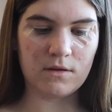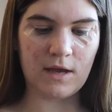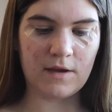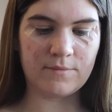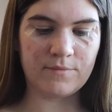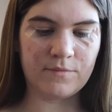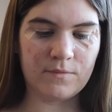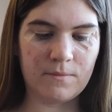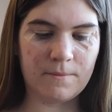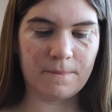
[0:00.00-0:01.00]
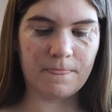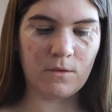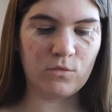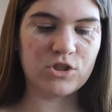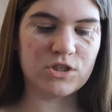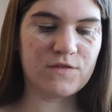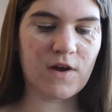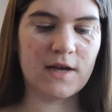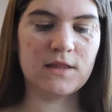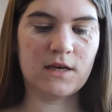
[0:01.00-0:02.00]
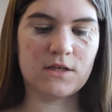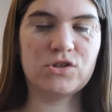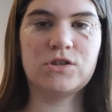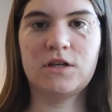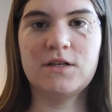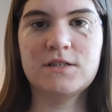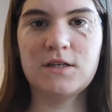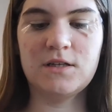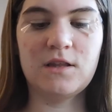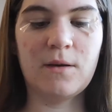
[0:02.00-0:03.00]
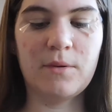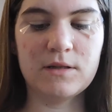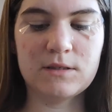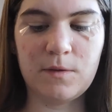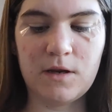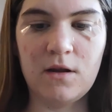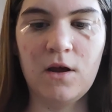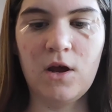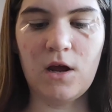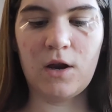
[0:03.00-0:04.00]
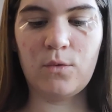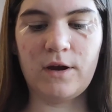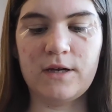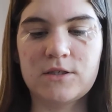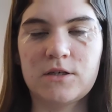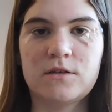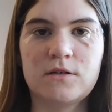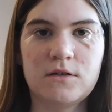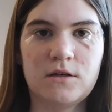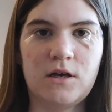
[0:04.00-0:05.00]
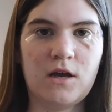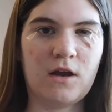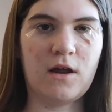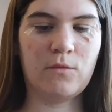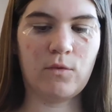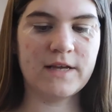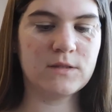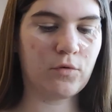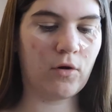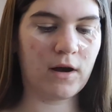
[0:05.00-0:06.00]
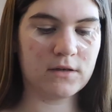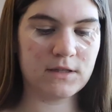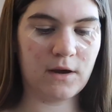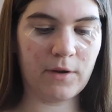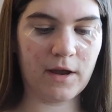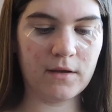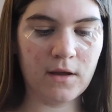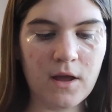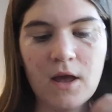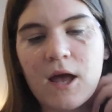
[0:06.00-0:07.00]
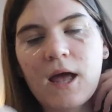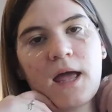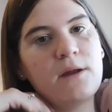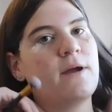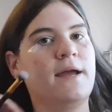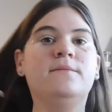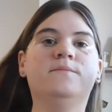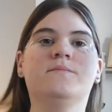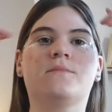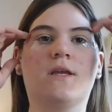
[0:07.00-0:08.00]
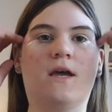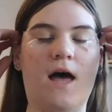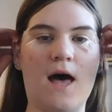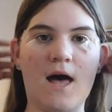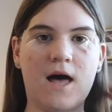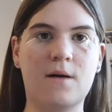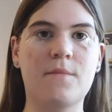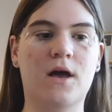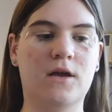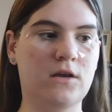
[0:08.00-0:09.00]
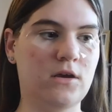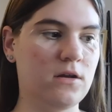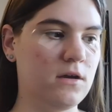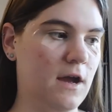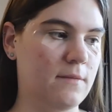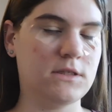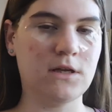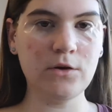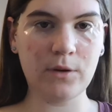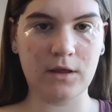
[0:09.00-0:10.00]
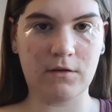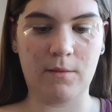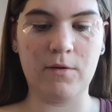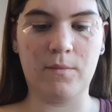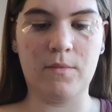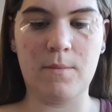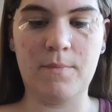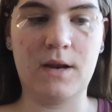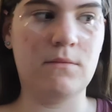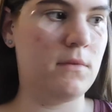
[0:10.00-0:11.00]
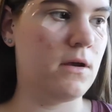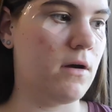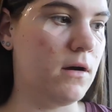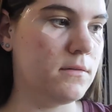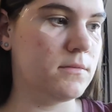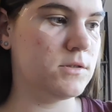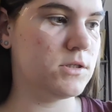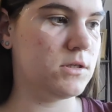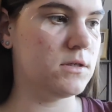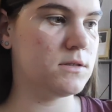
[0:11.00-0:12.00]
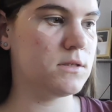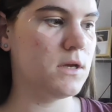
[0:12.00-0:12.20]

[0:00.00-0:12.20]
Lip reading: Yeah. Which is fine, like it's just gonna sit in there, but it's a bit annoying to, you can kind of waste product that way. Anyway, I'm just gonna quickly grab a better mirror. Just use